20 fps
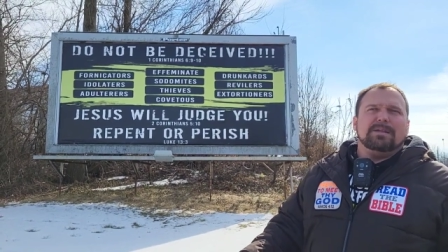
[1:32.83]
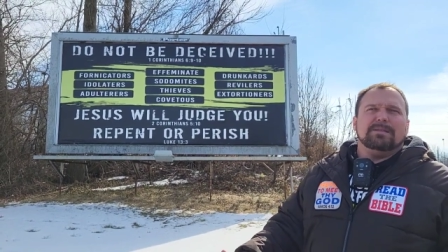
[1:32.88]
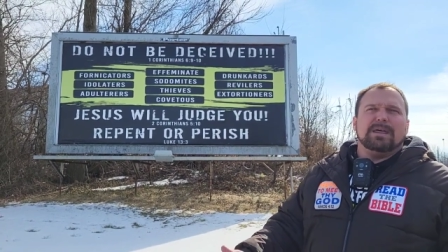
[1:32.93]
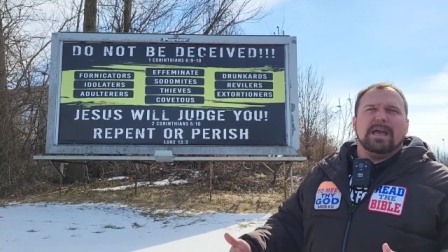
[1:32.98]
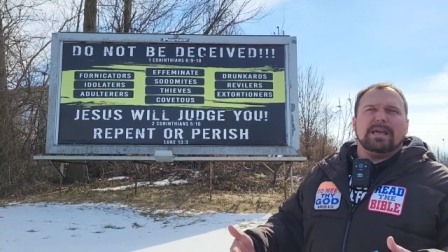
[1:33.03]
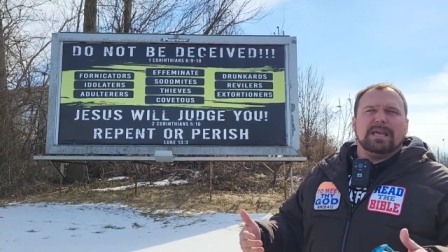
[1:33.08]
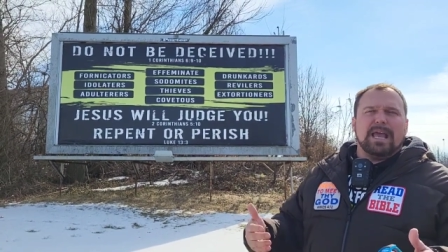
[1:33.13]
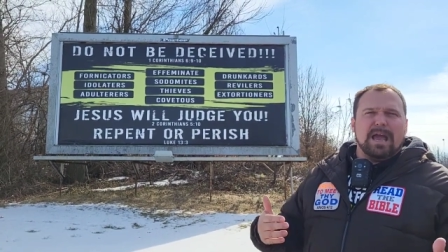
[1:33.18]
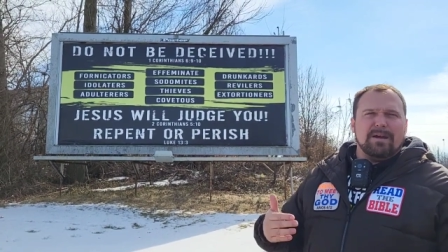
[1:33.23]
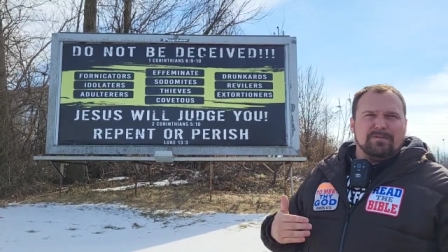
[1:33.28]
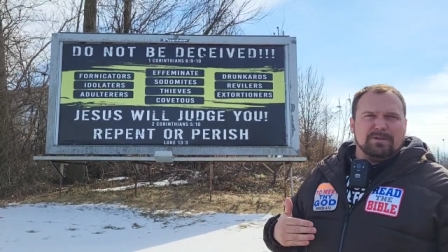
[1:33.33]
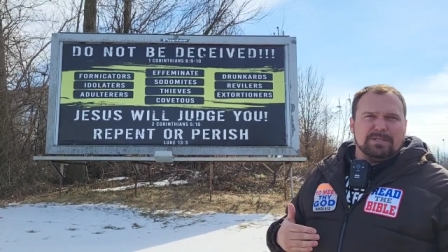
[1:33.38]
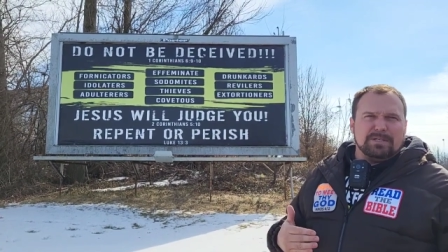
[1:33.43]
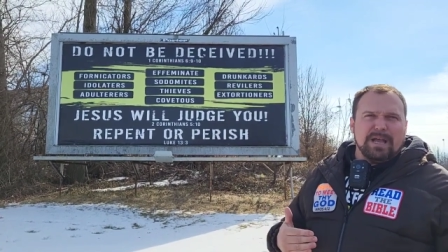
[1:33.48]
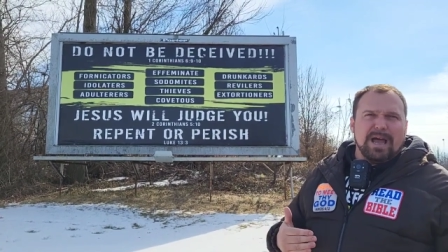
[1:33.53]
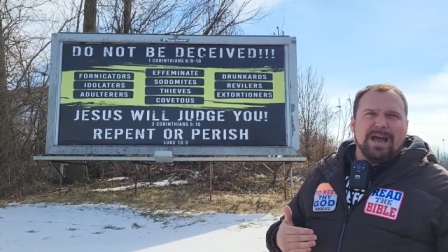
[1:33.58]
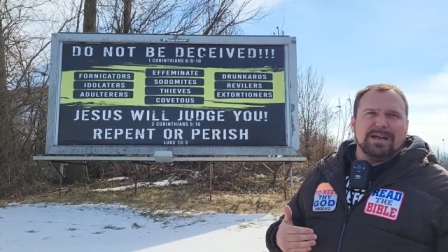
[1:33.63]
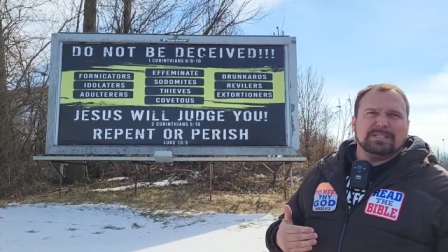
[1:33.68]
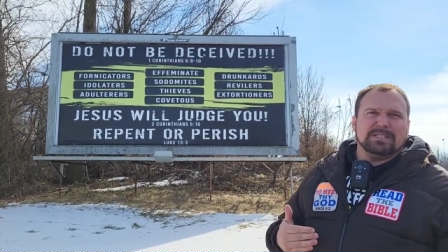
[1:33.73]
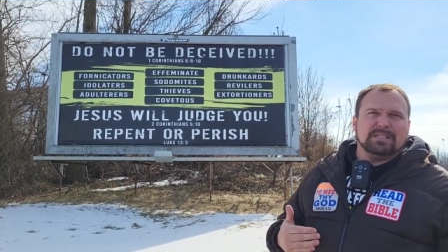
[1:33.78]
They gave
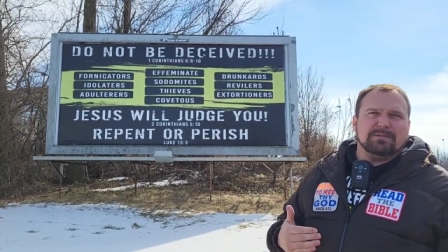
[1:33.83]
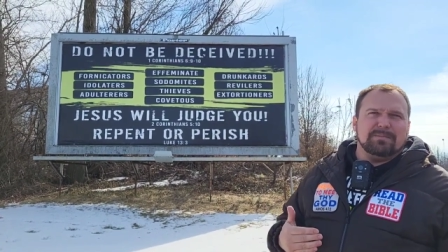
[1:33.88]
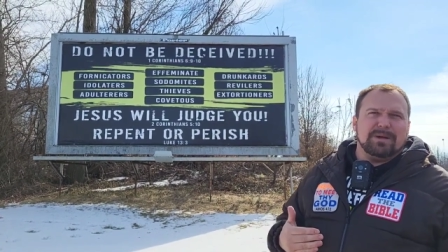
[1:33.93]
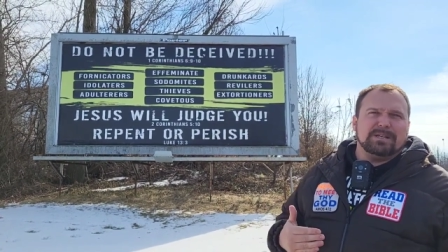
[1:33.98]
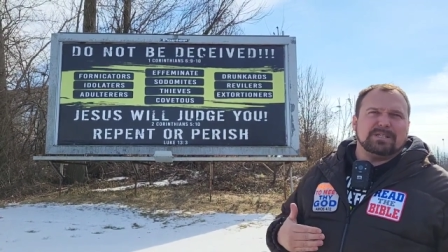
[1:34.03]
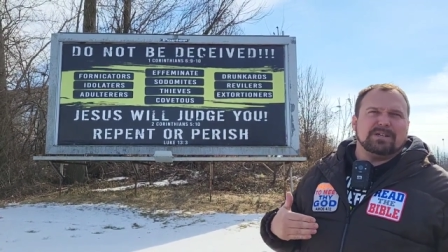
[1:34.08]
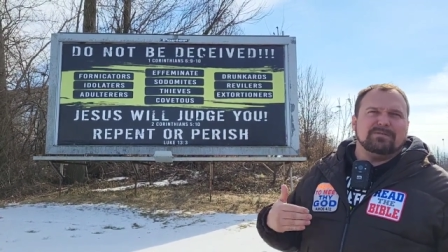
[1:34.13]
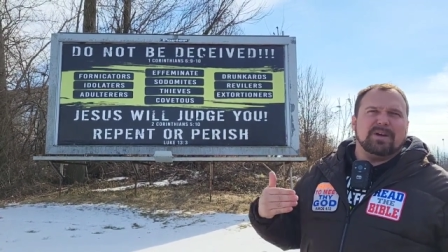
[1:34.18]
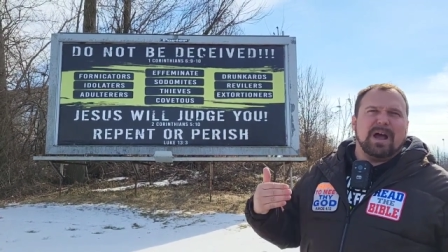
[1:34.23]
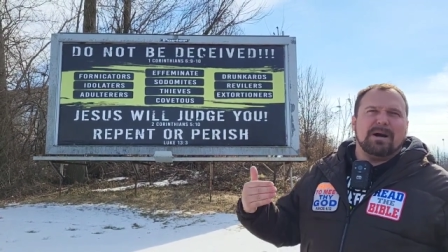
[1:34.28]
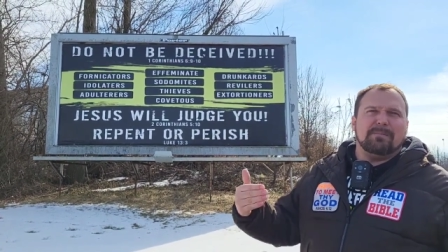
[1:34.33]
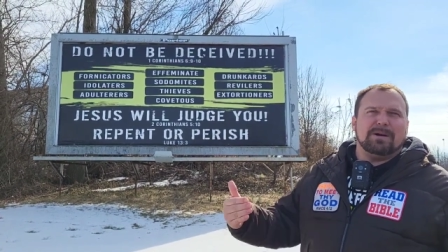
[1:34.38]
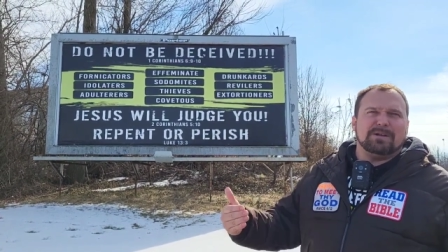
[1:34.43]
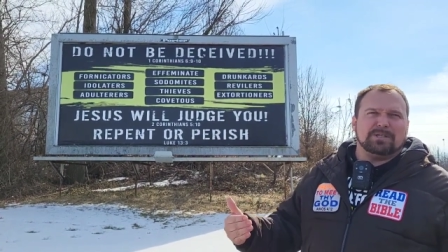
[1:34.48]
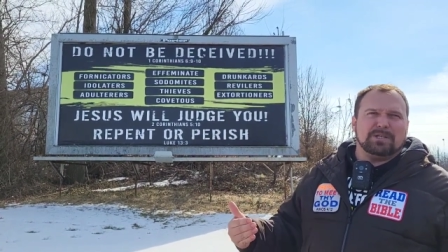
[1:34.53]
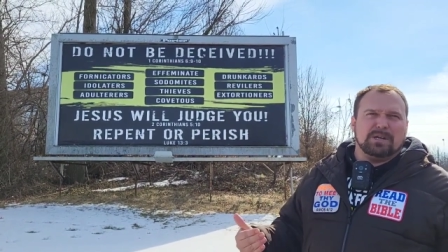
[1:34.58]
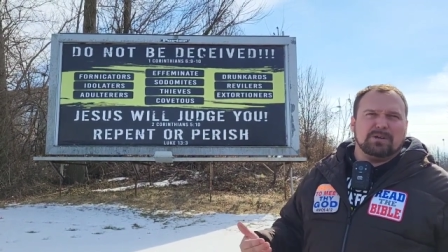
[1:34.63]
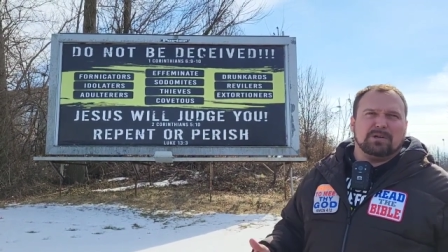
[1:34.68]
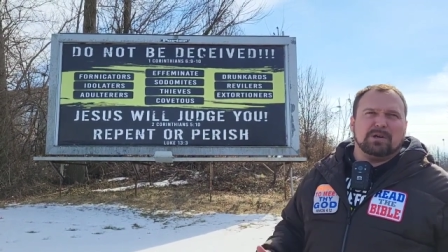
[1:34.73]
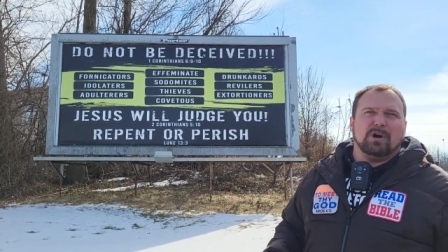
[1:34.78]
us estimates of how
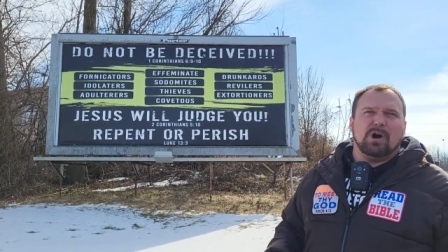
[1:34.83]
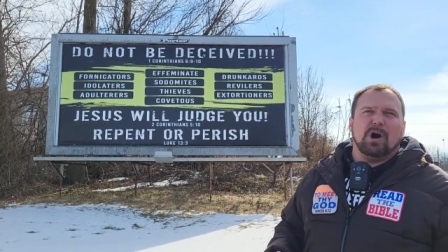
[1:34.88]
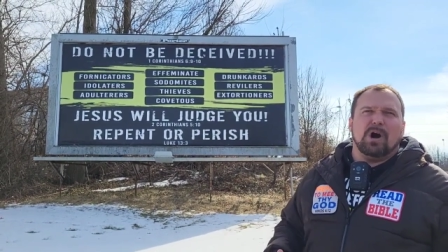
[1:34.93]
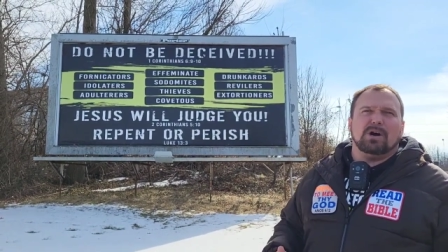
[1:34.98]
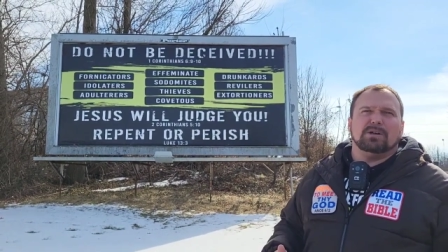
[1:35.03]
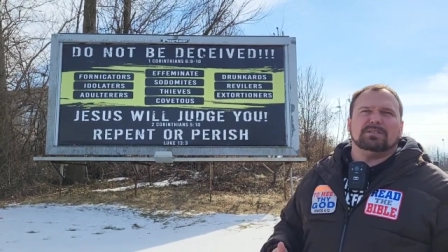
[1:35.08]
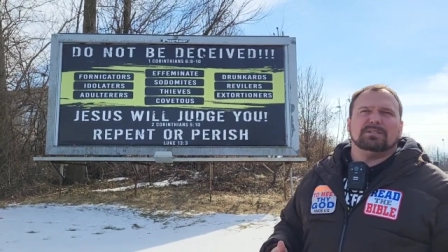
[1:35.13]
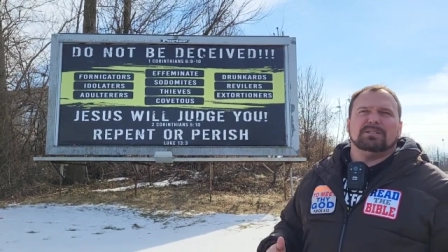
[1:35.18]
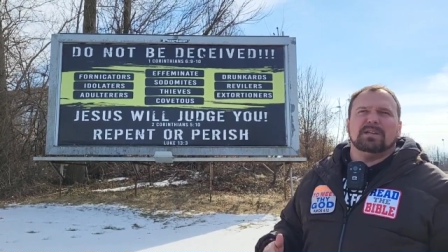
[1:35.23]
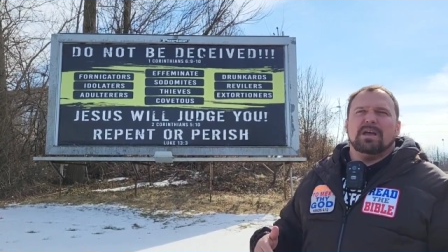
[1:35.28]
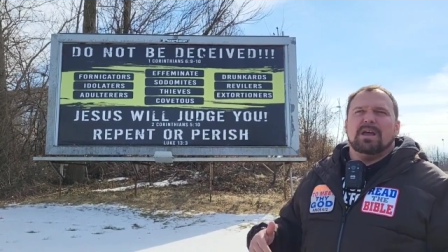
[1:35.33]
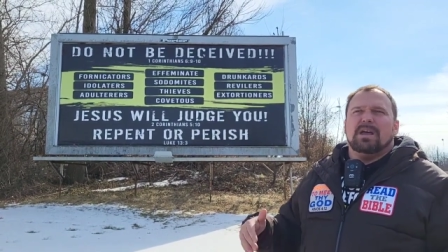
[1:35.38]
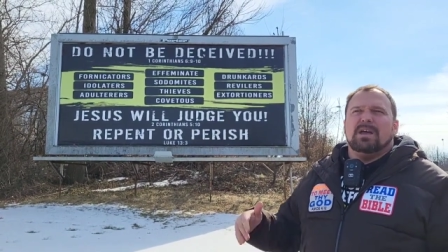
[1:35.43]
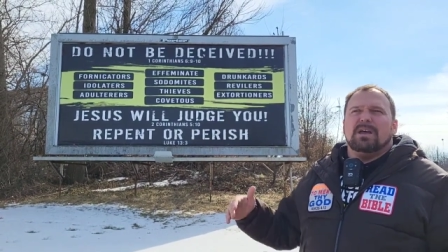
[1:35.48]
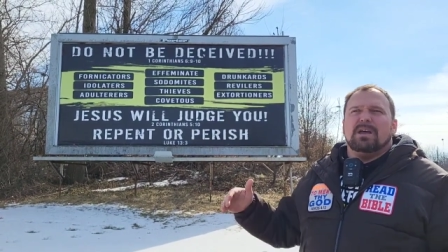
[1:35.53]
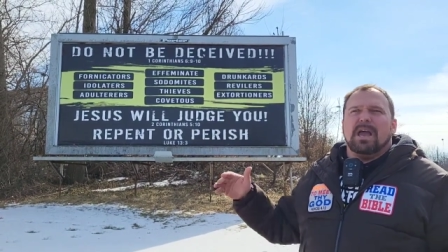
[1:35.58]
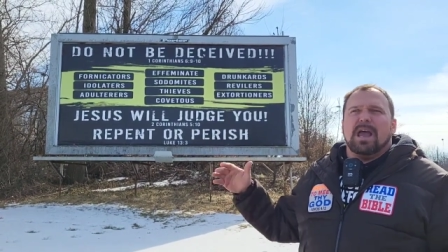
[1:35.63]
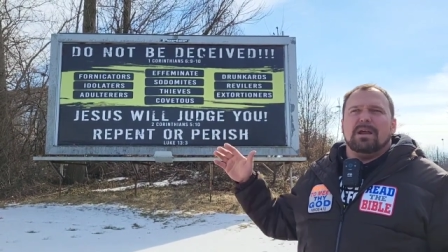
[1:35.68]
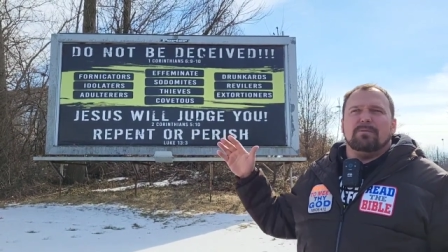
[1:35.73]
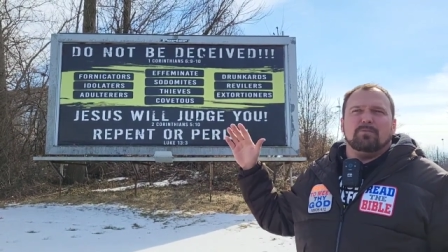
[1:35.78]
much it'll cost,
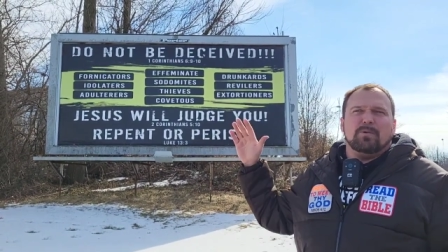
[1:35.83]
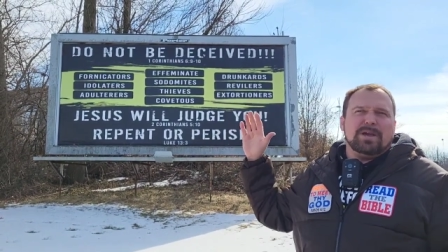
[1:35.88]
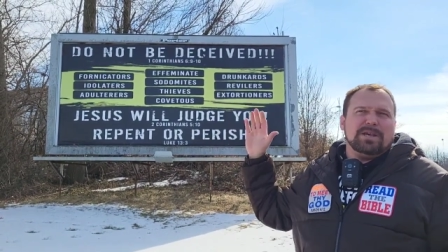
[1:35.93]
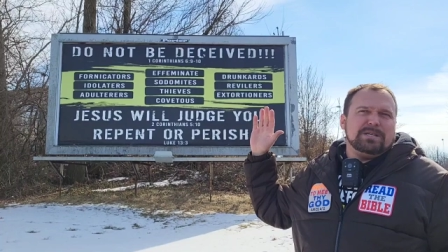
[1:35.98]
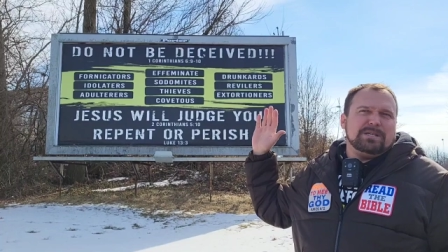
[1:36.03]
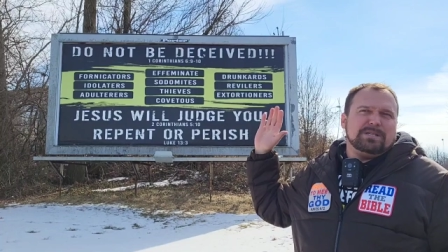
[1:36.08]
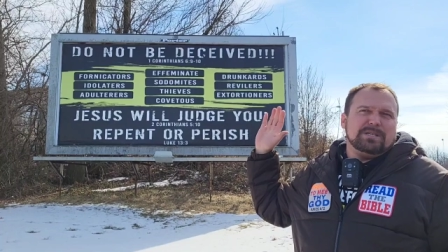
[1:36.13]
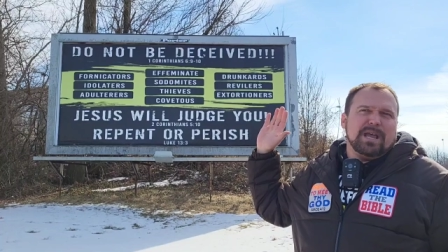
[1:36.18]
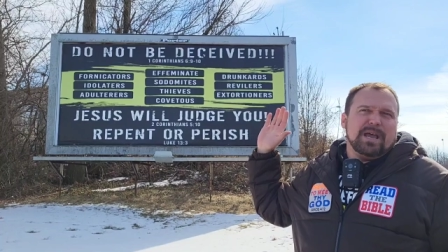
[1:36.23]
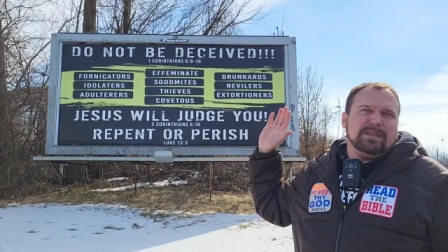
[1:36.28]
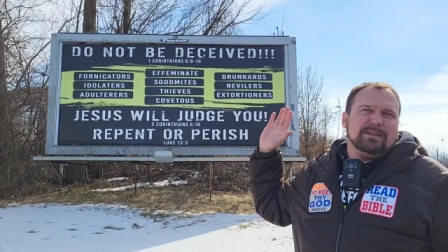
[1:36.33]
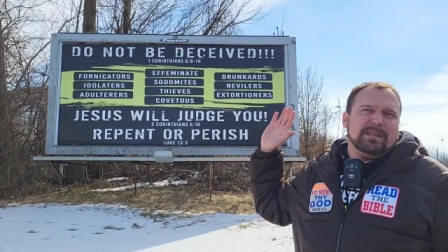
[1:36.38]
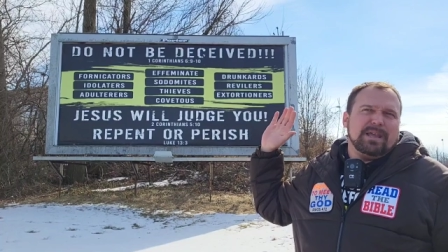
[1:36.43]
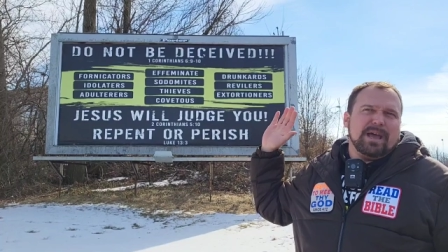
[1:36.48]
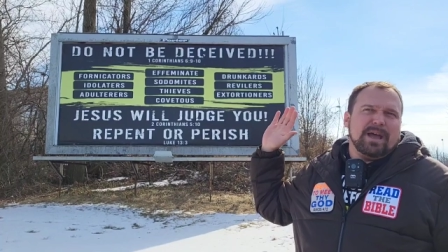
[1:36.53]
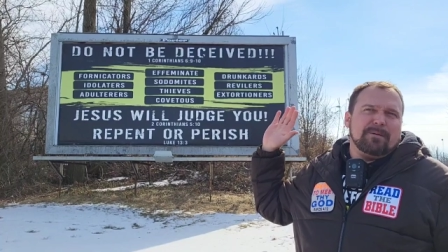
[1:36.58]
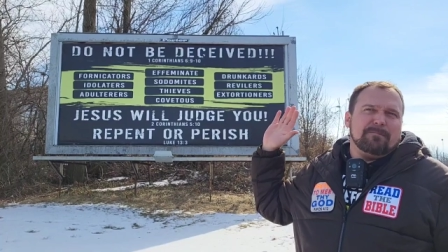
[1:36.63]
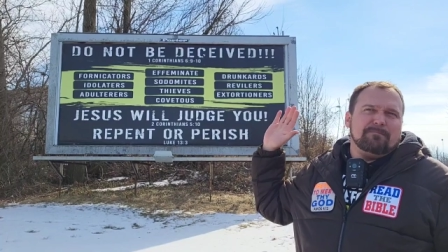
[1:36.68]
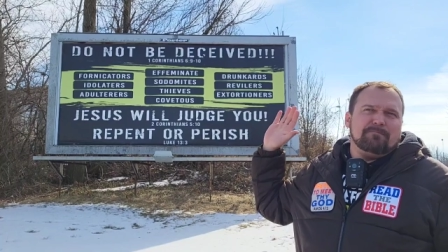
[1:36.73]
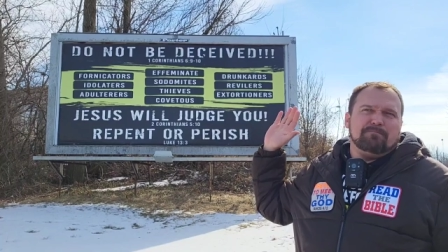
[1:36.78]
and we send
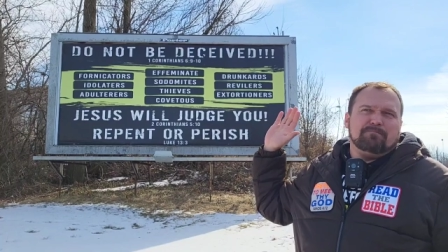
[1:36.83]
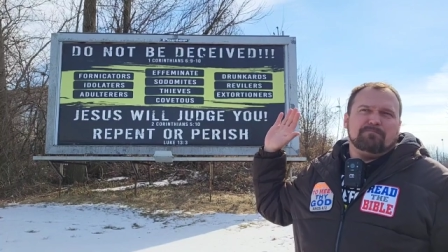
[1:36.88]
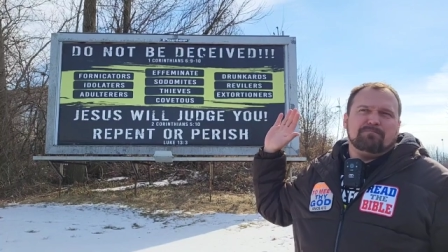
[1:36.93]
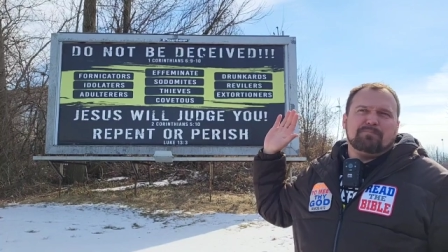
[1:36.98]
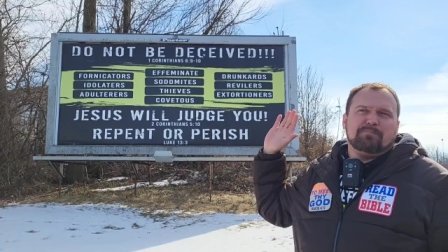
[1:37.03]
them